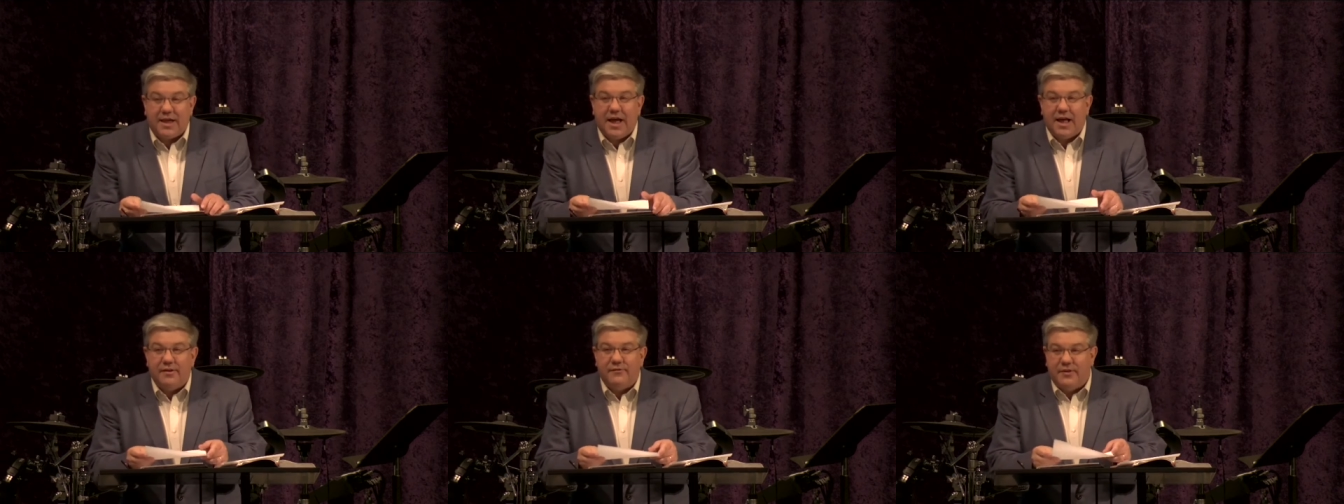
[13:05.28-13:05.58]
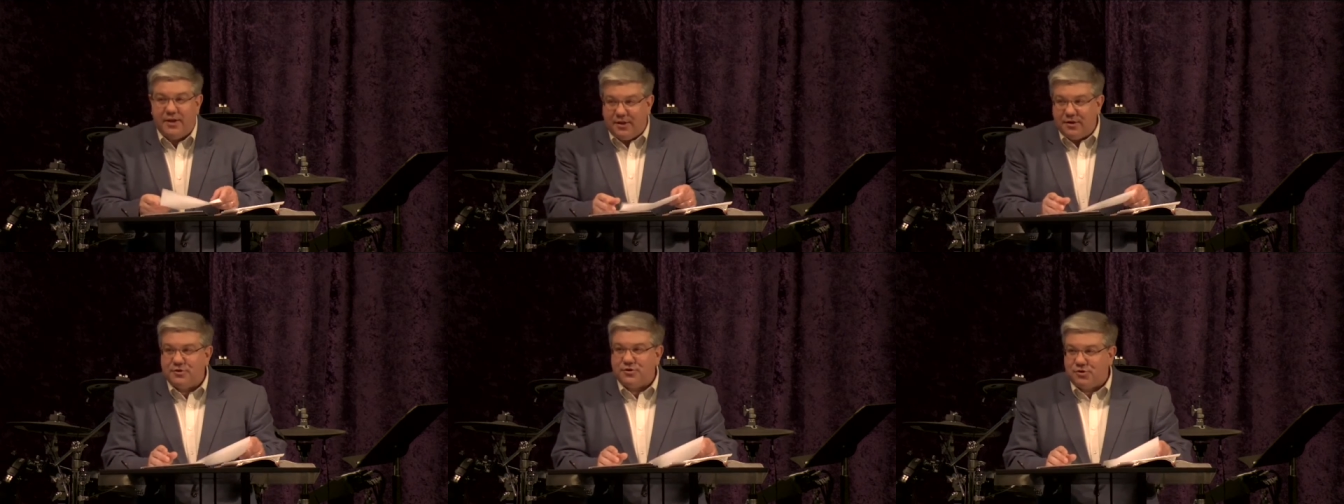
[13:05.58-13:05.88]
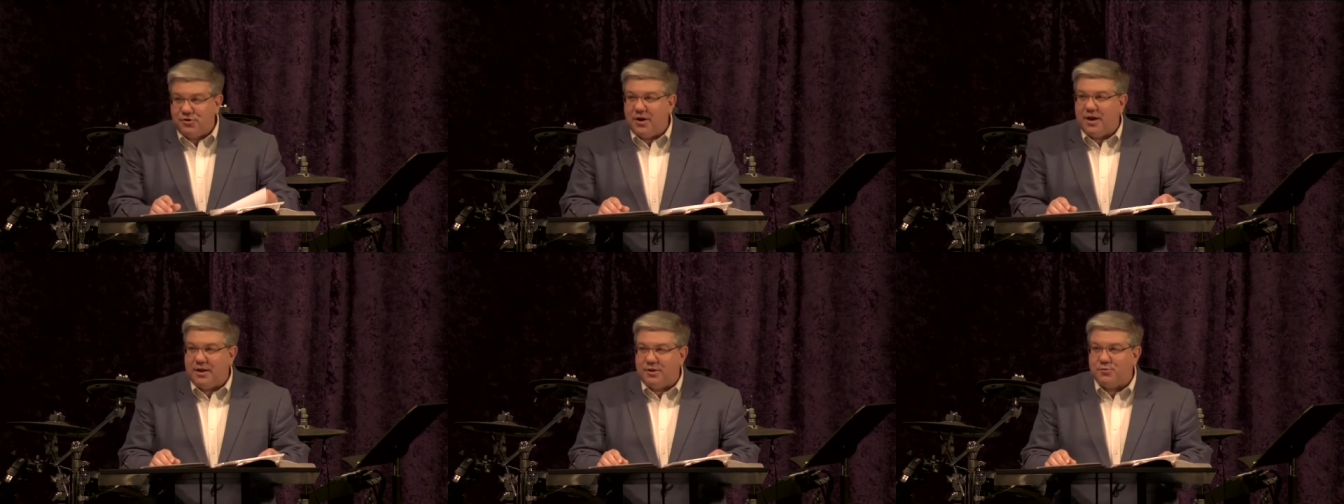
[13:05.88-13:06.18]
that kind of
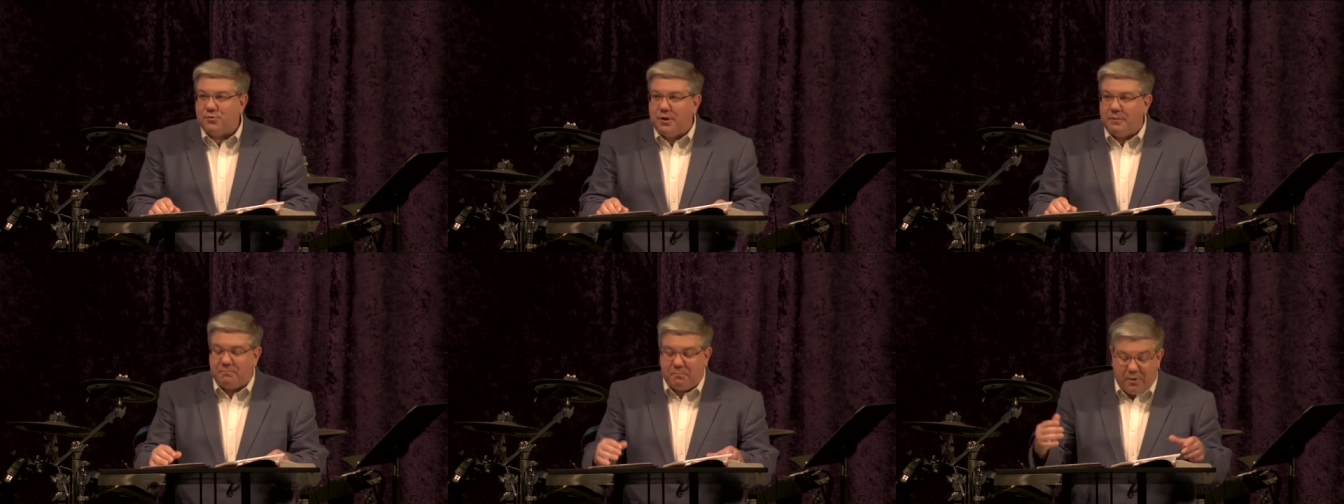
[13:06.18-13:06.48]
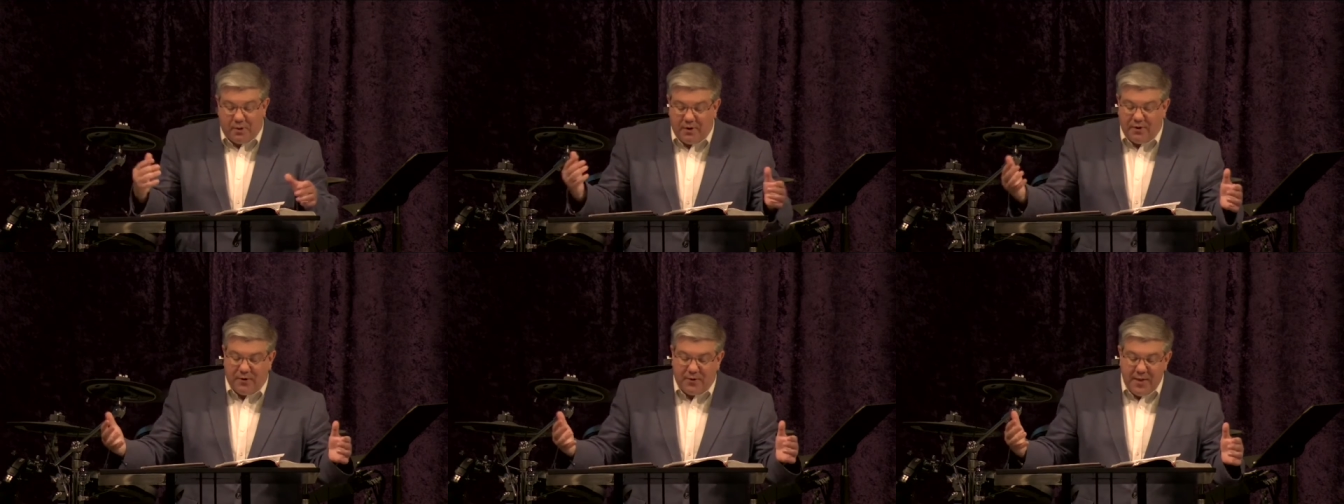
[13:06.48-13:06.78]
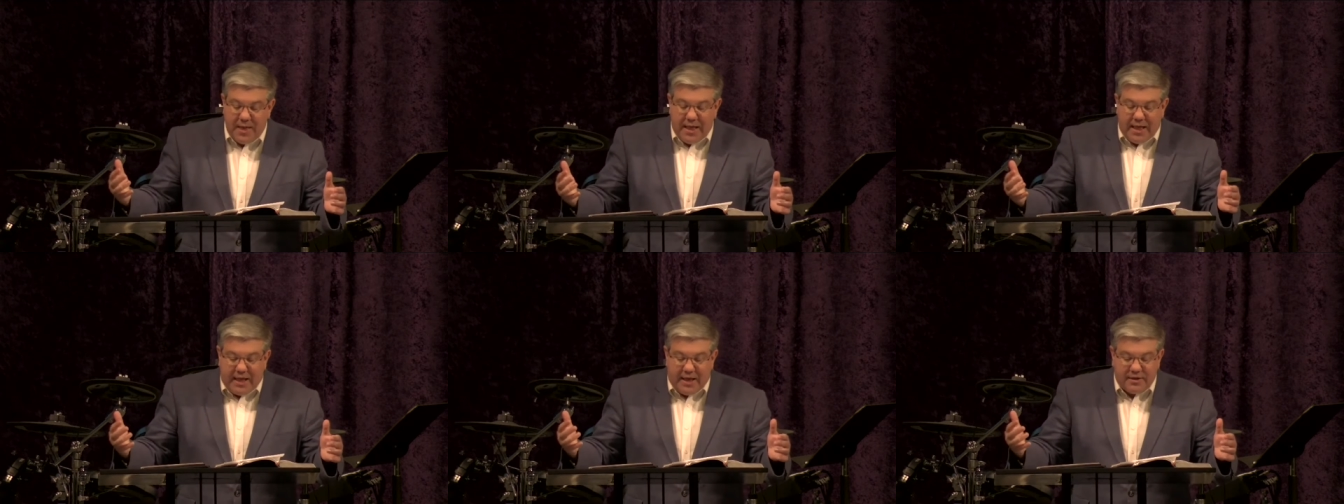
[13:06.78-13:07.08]
illustrates what
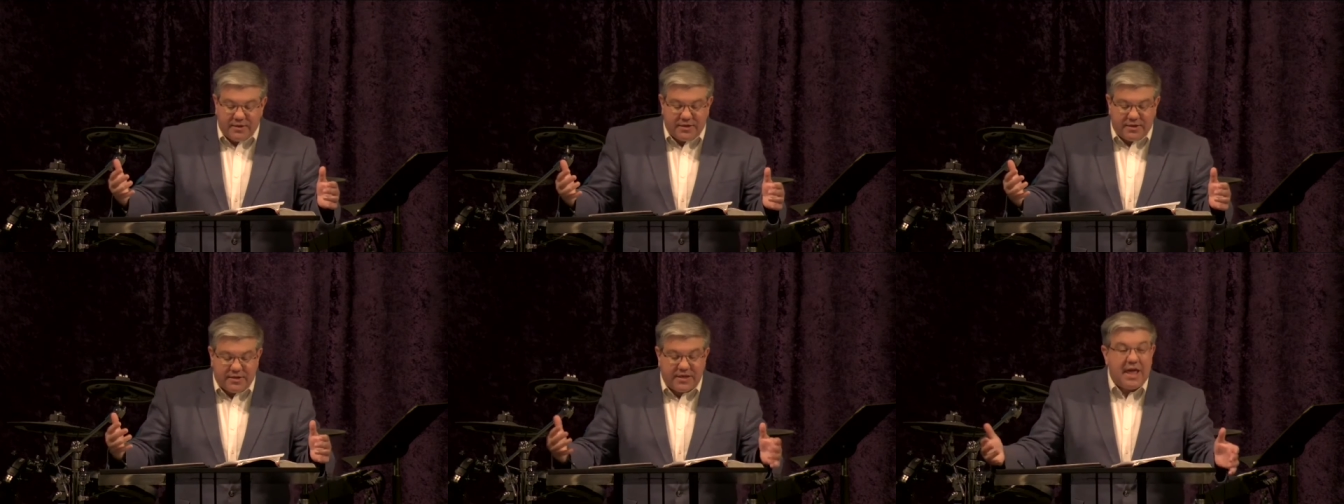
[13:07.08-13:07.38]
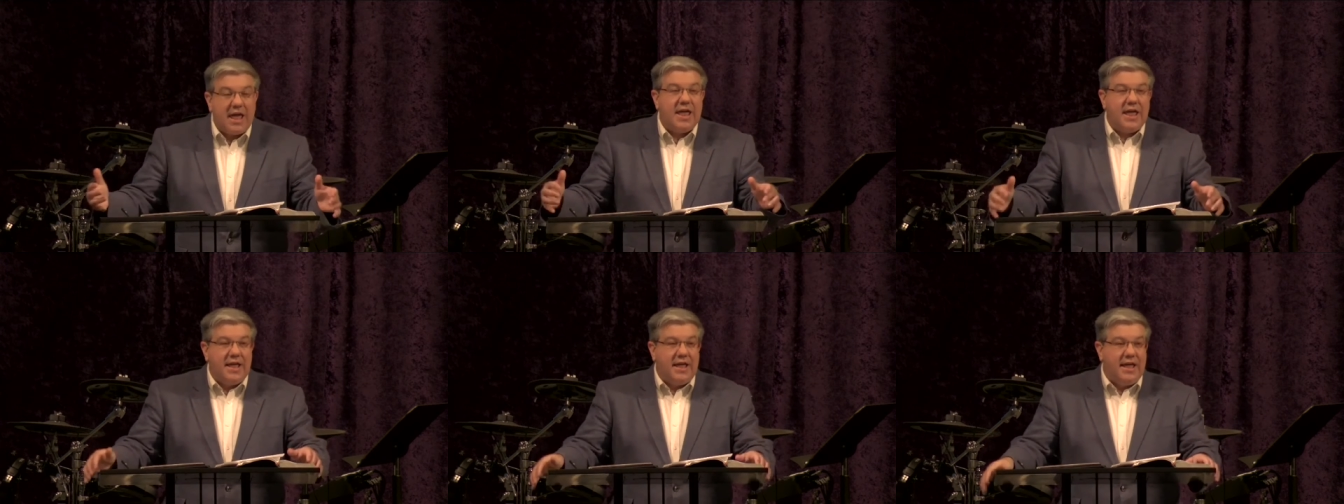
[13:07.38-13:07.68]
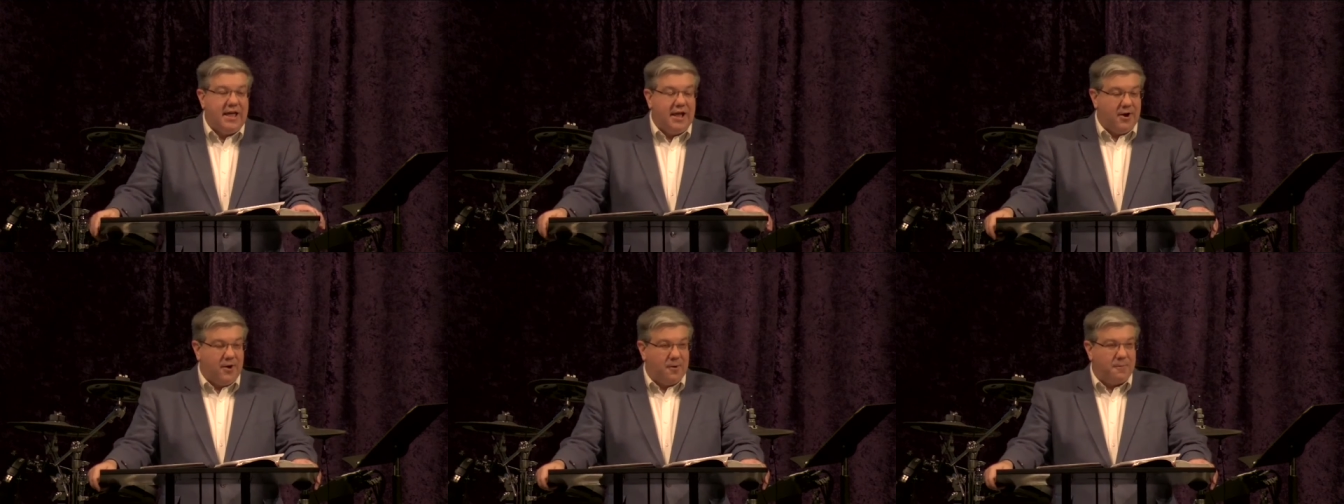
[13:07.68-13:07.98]
Paul is
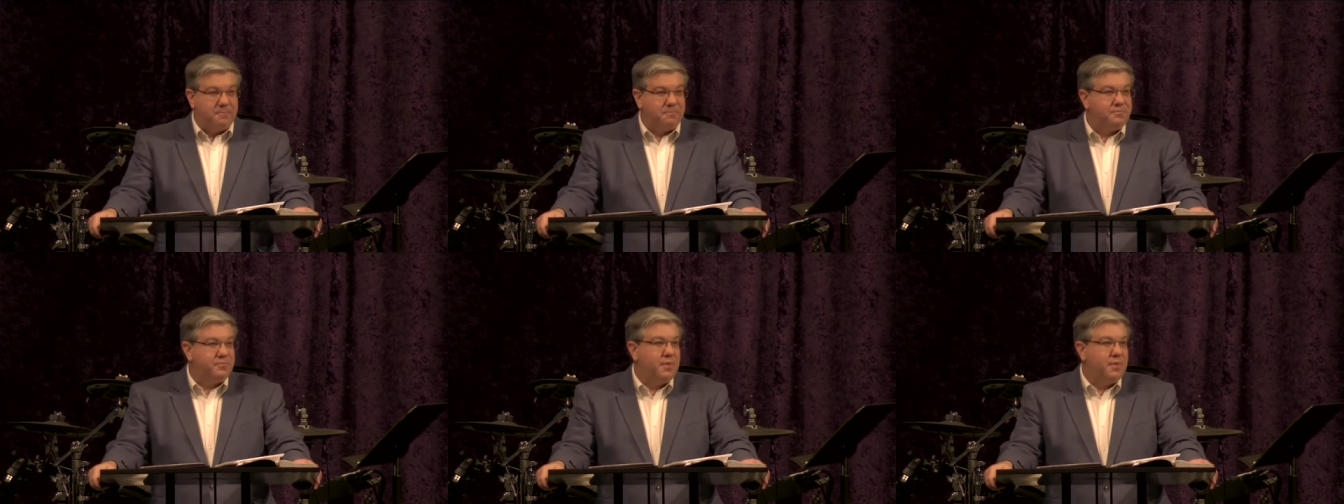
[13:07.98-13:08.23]
saying here.